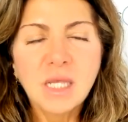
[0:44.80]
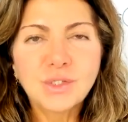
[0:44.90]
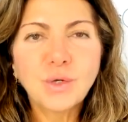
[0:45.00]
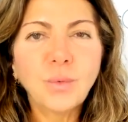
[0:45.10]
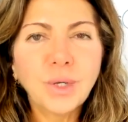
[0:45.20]

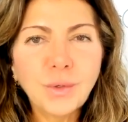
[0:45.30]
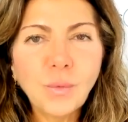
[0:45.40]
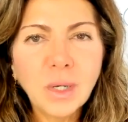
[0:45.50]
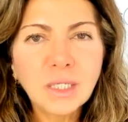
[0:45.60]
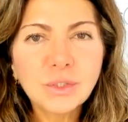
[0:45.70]
So what you
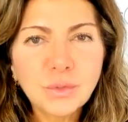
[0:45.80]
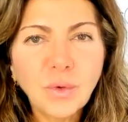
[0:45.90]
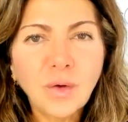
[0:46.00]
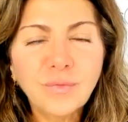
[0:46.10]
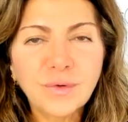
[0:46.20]
want to do
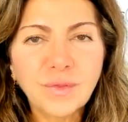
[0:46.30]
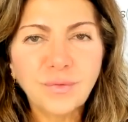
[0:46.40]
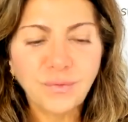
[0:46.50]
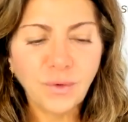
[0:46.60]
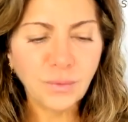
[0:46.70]
over the
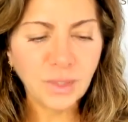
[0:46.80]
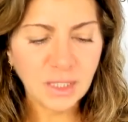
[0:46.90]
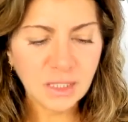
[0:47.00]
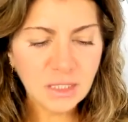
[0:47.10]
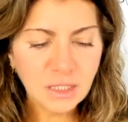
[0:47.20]
phone
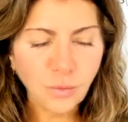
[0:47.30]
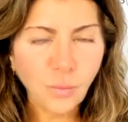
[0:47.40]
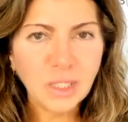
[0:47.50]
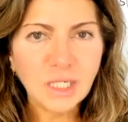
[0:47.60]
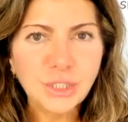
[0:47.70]
is you
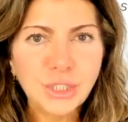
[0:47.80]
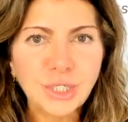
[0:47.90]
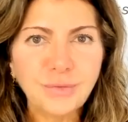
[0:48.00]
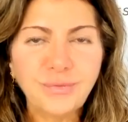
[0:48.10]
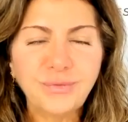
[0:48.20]
want to
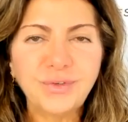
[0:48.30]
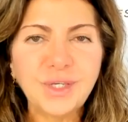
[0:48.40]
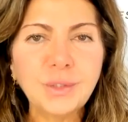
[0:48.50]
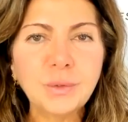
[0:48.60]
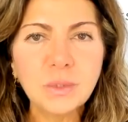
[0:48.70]

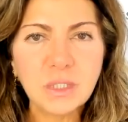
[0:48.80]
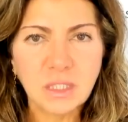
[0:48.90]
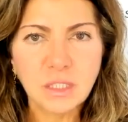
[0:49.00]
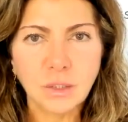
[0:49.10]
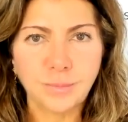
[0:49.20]
diffuse
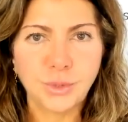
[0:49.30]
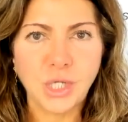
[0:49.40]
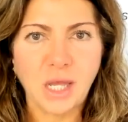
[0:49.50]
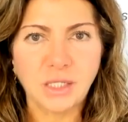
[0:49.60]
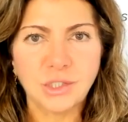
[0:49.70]
this
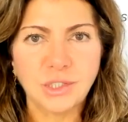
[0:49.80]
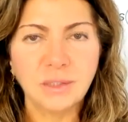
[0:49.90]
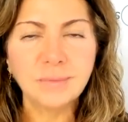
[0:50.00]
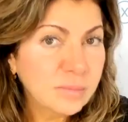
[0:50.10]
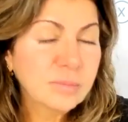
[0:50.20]

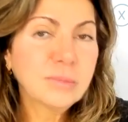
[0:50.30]
objection.